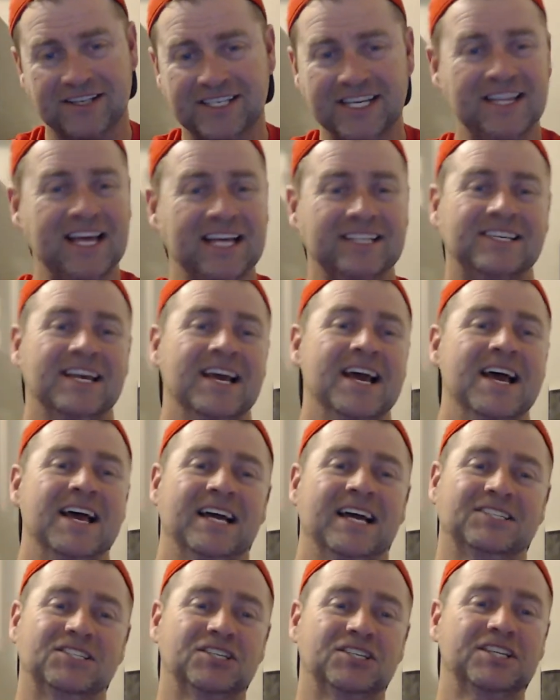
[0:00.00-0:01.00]
See, that's
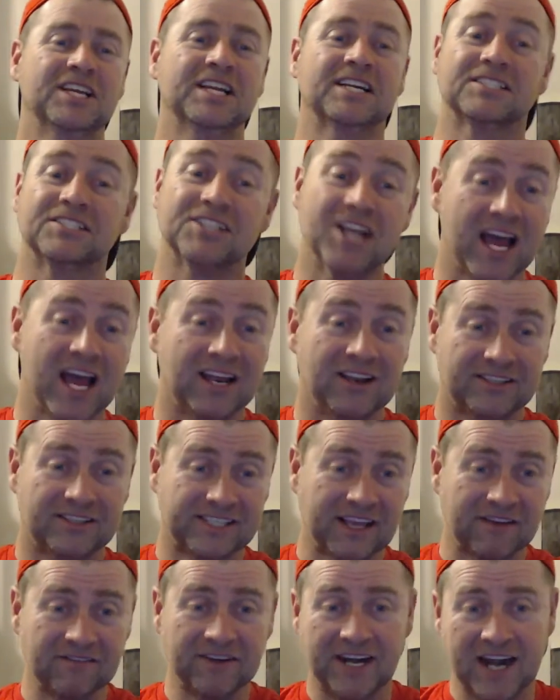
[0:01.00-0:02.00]
just it. It's not
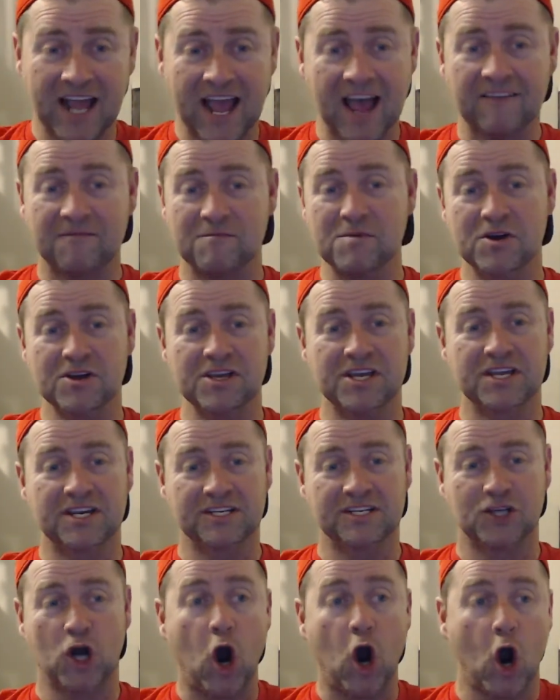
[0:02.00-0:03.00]
$7.5 million
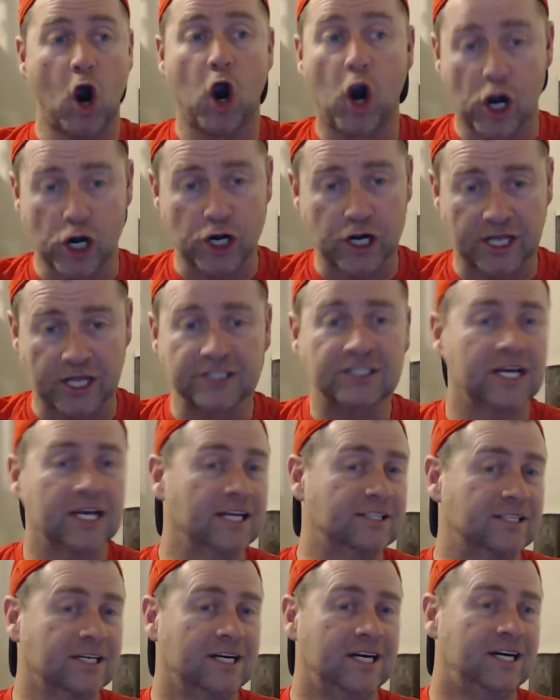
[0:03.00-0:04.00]
is hard. It's
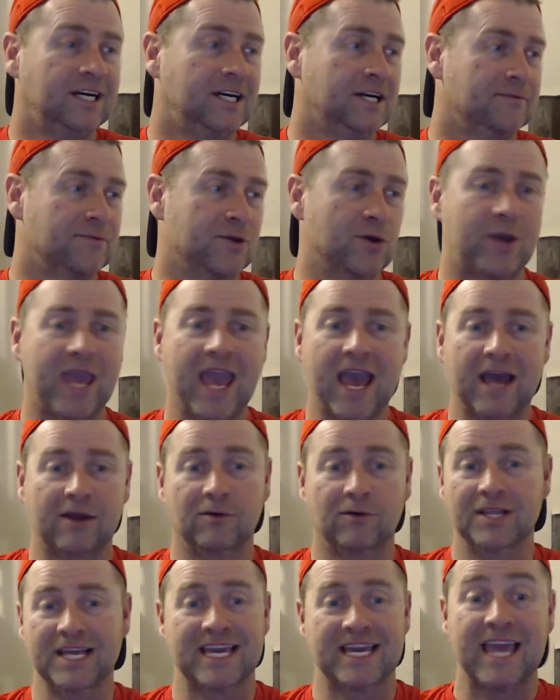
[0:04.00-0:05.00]
you can't
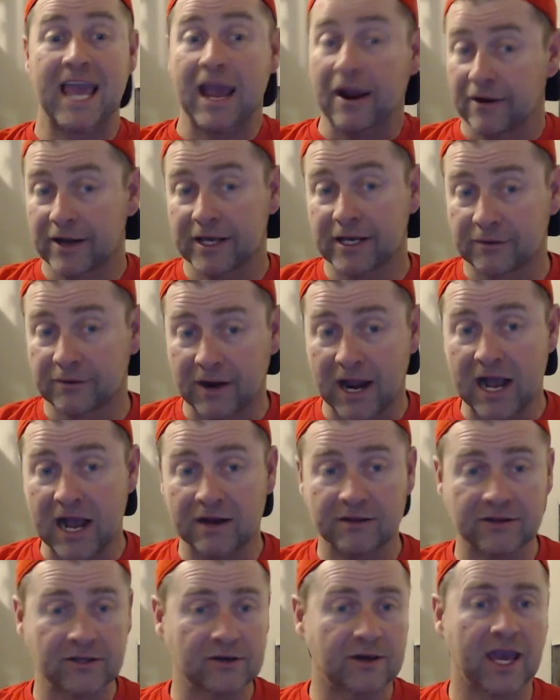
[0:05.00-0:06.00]
really carry it
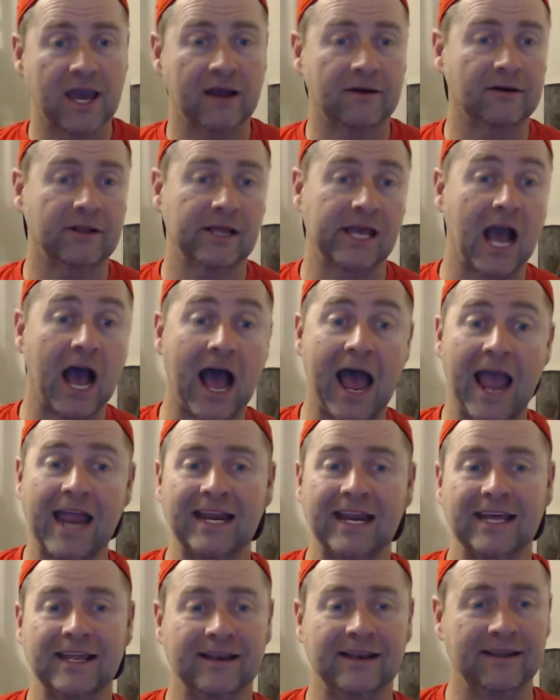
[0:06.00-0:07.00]
around. You can't really hide
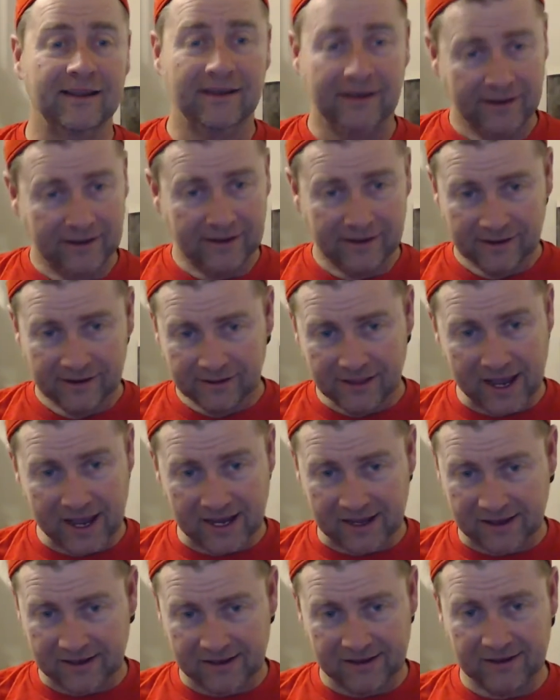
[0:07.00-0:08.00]
it.
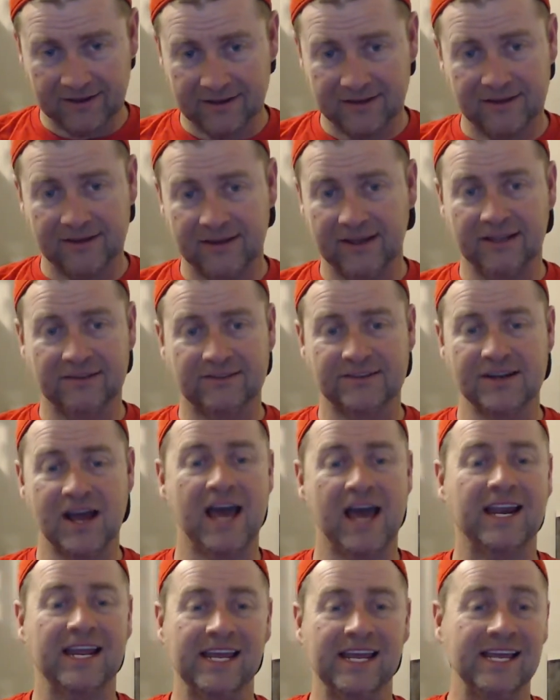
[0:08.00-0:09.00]
Like, it's
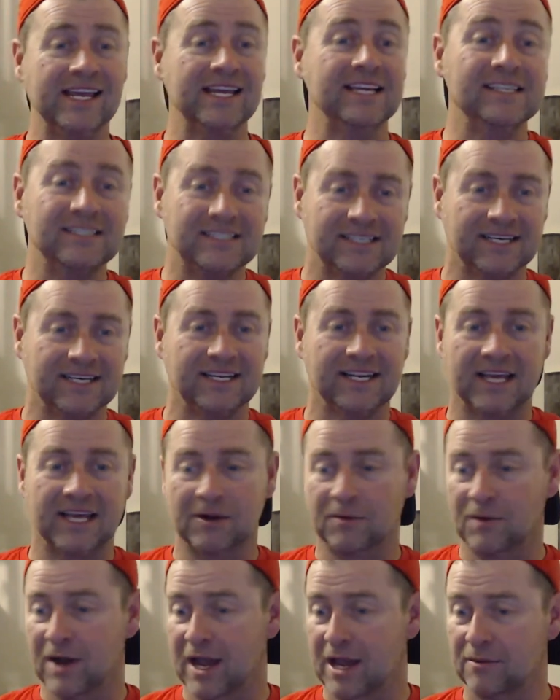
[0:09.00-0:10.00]
not easy to get
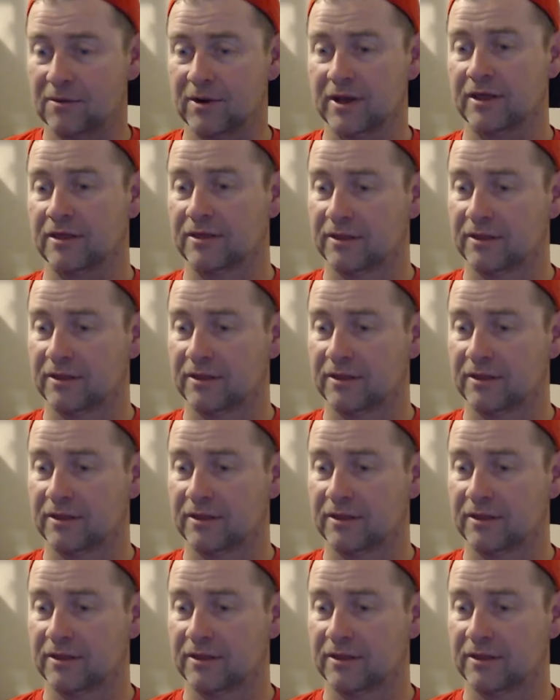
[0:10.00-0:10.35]
away with.